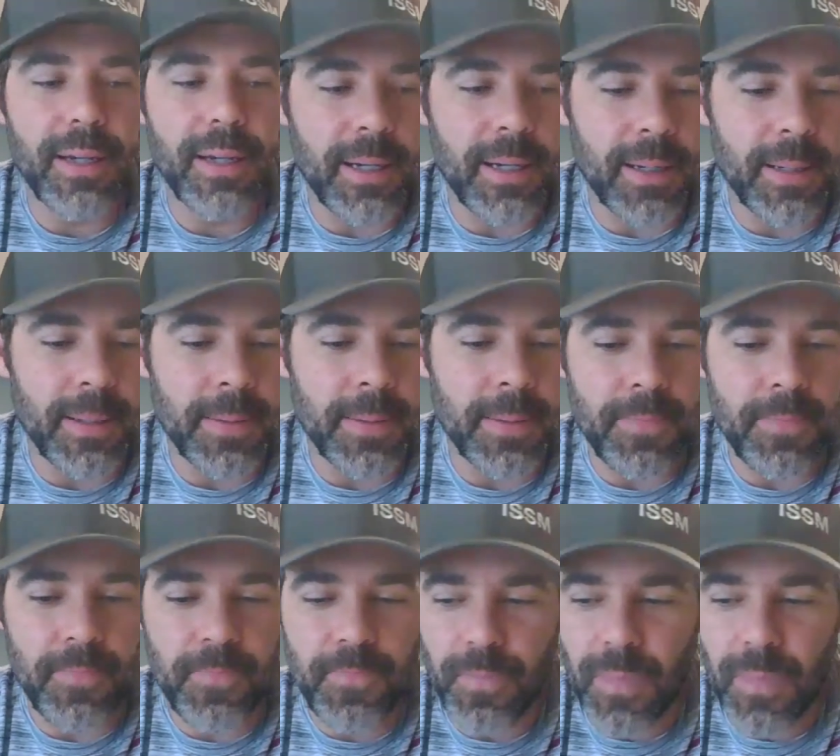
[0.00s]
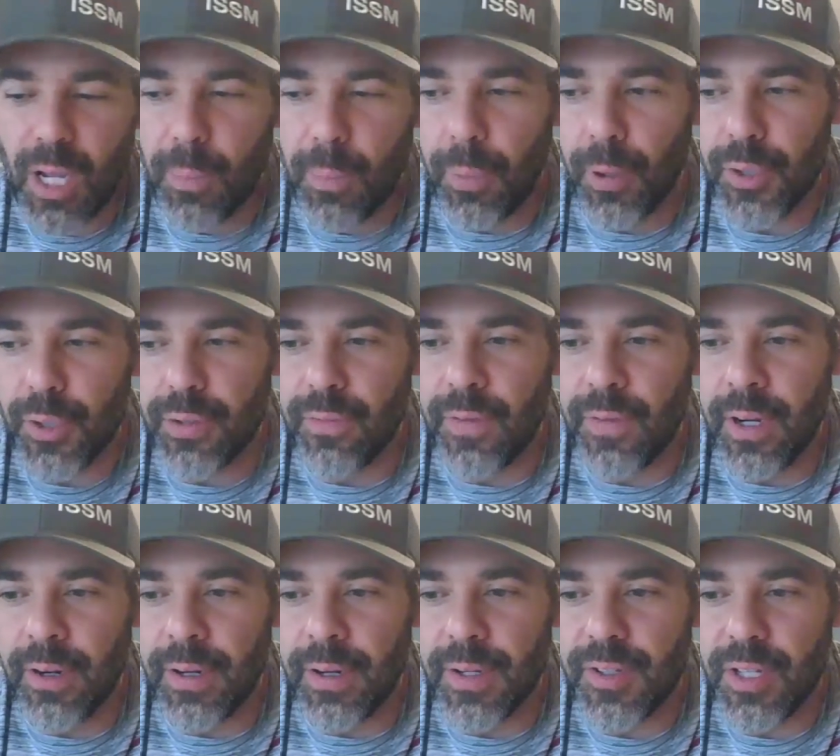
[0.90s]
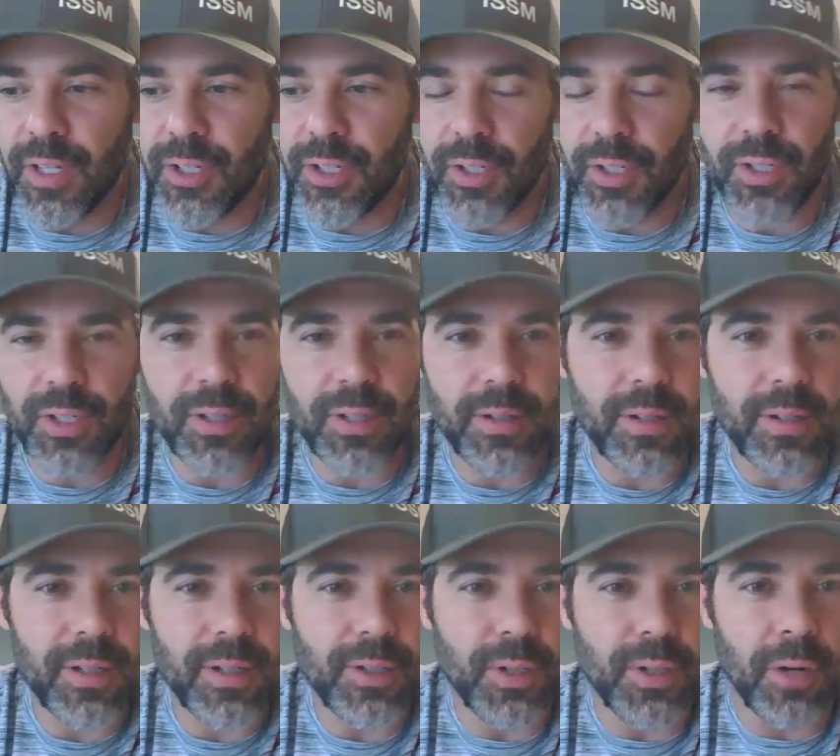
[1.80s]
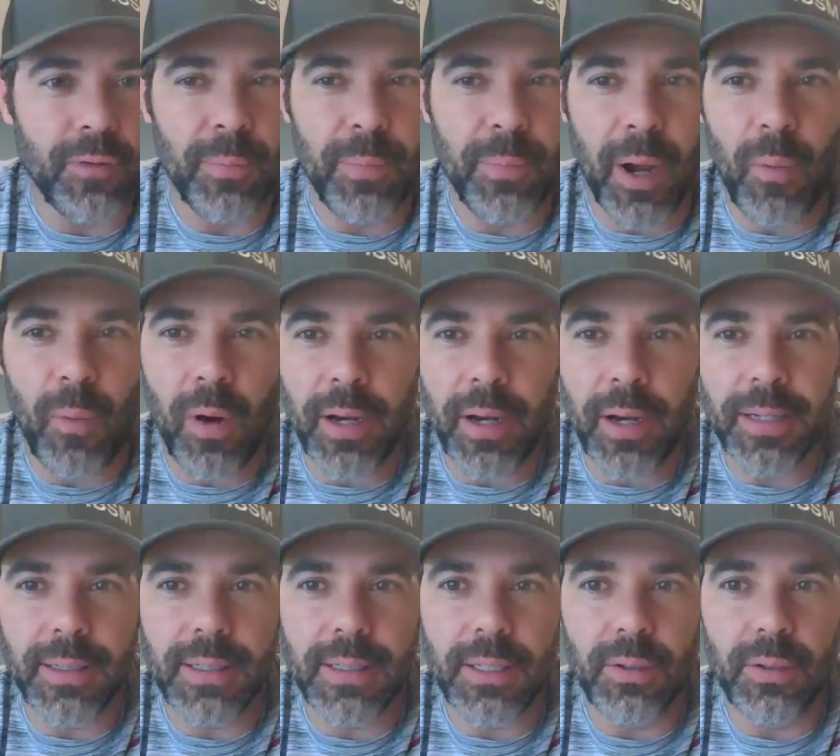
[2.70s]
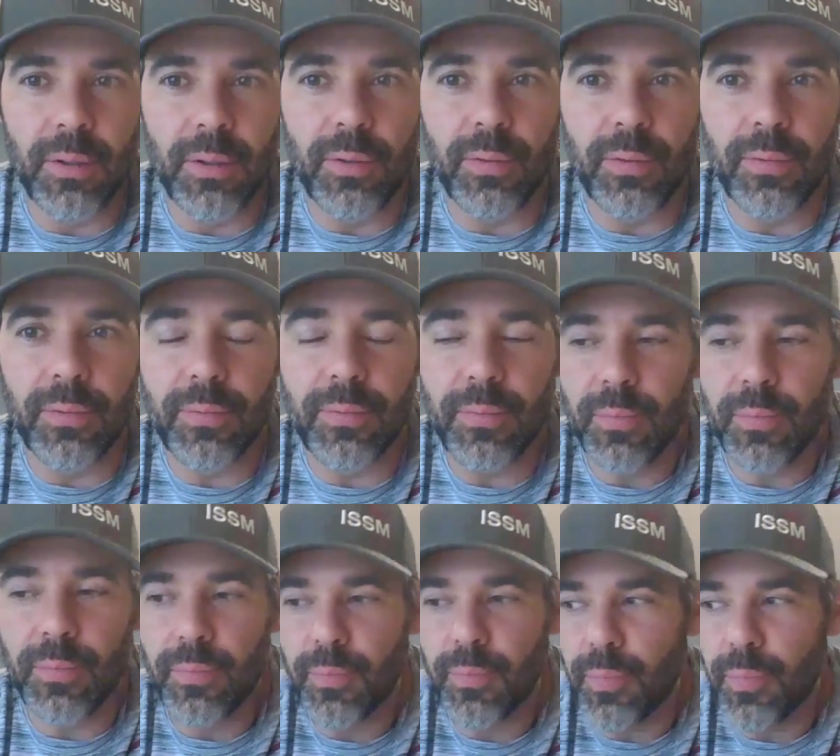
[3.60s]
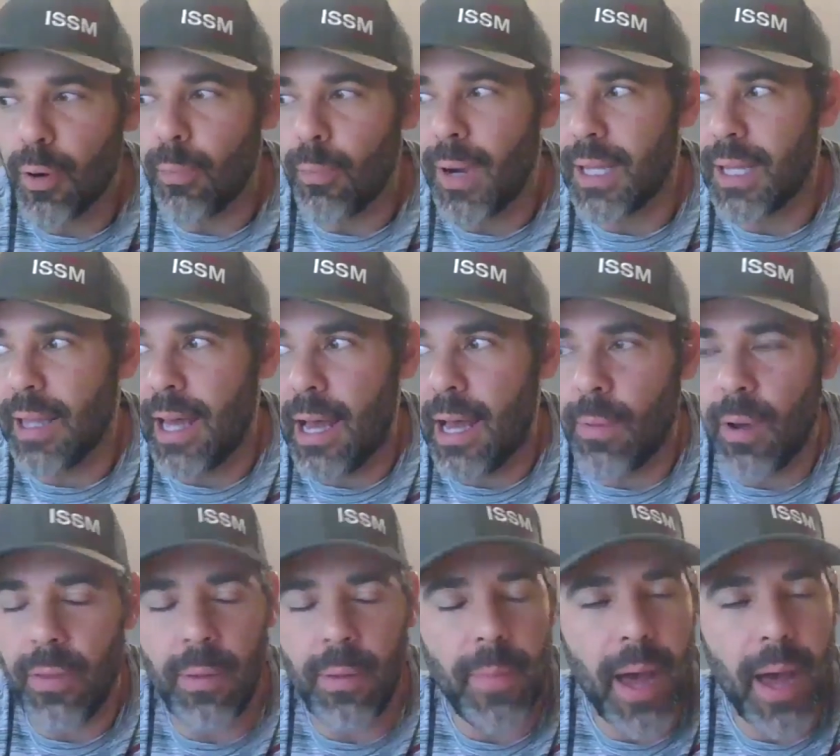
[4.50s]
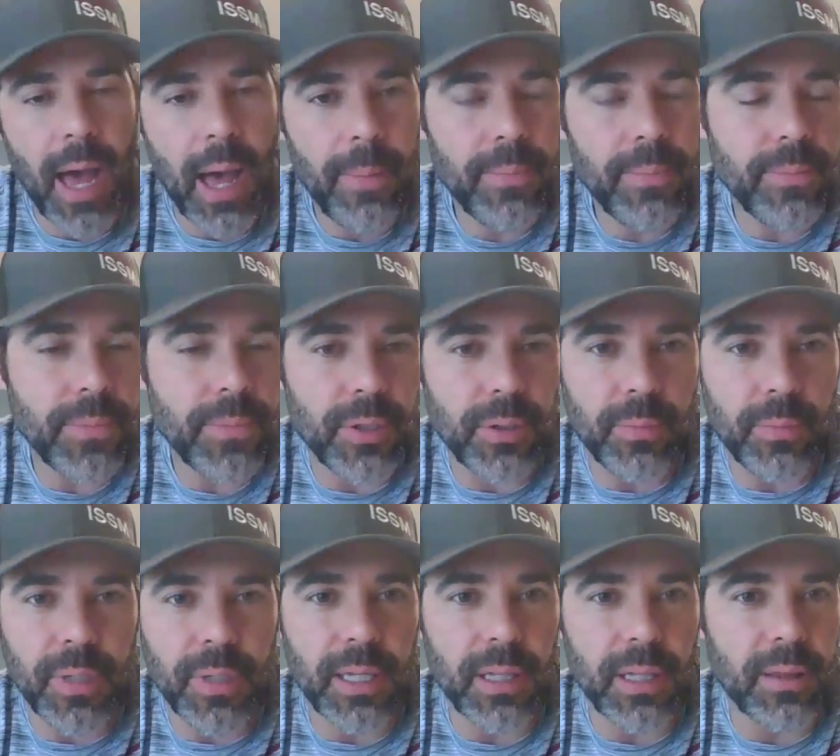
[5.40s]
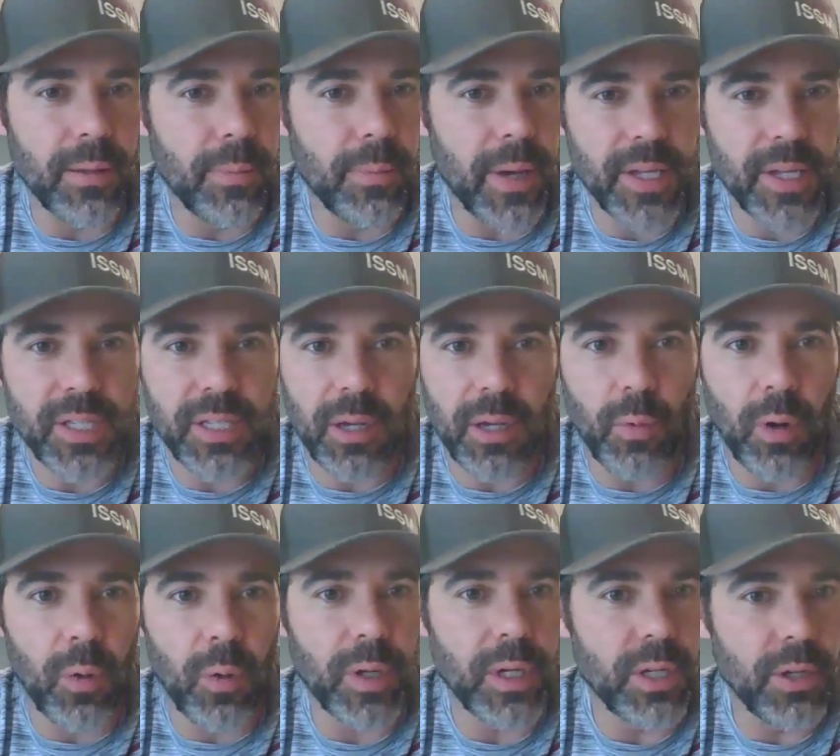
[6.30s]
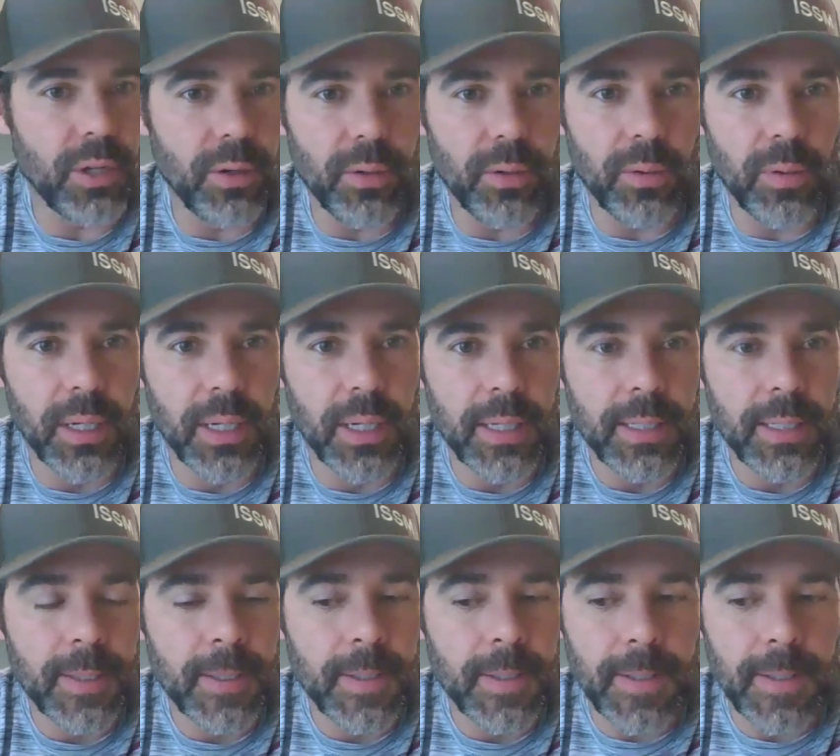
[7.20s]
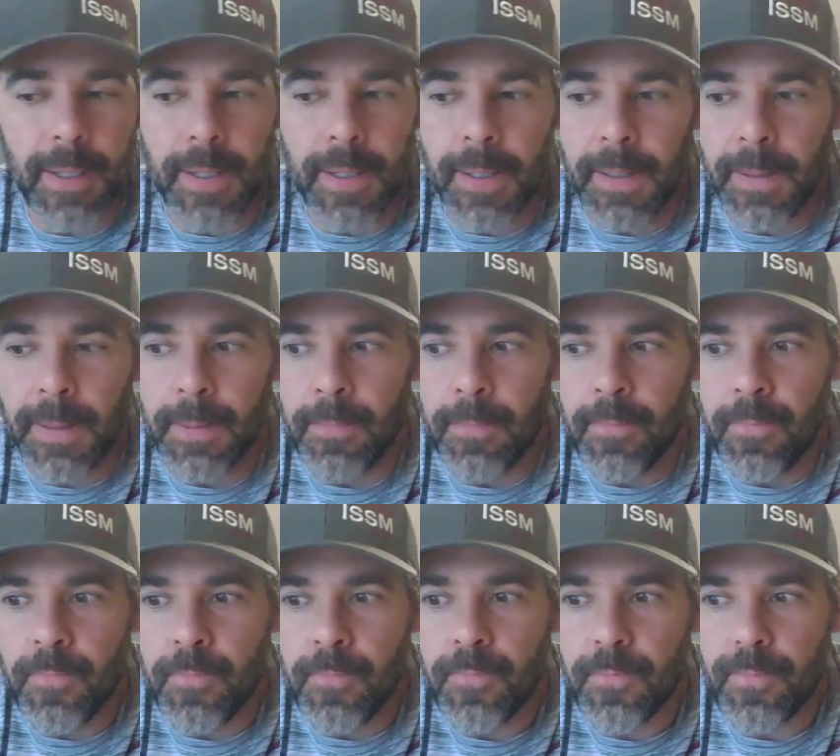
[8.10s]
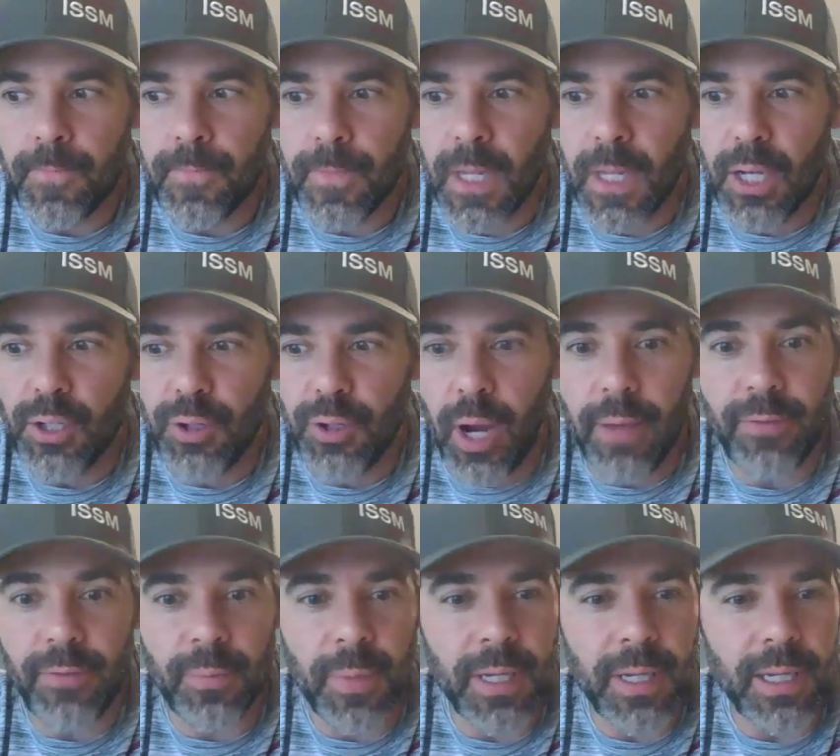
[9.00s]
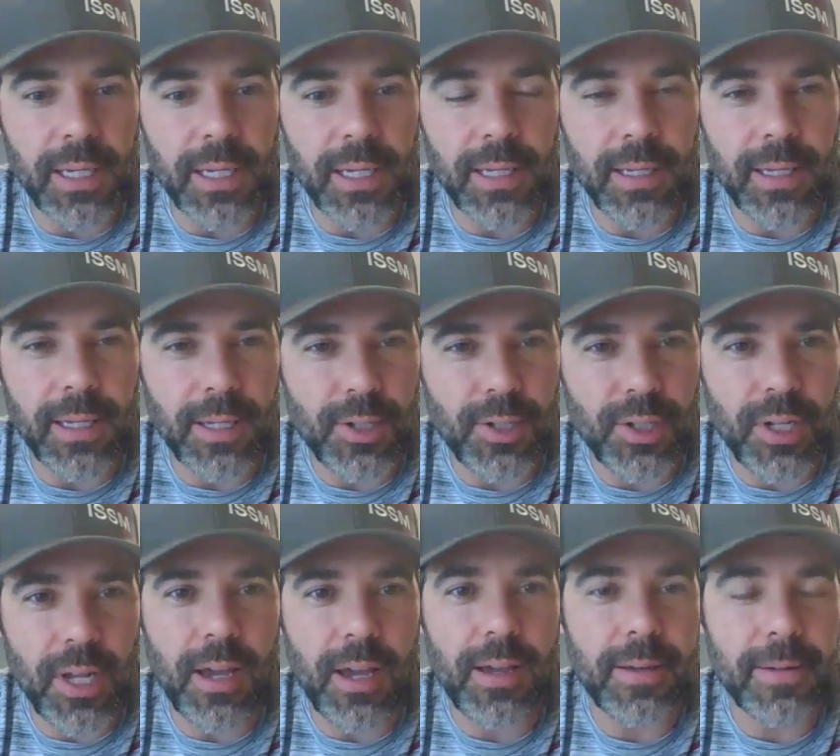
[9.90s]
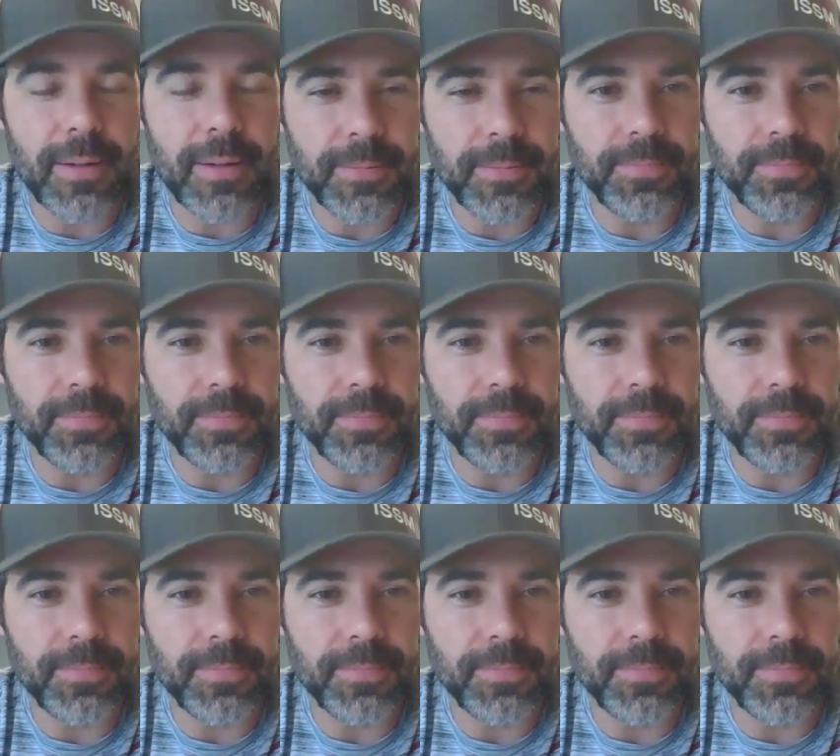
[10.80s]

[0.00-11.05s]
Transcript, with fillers: um, a perseverance that's just driven by wanting to put my lab on the map to be the best at what we do um, drives me each day.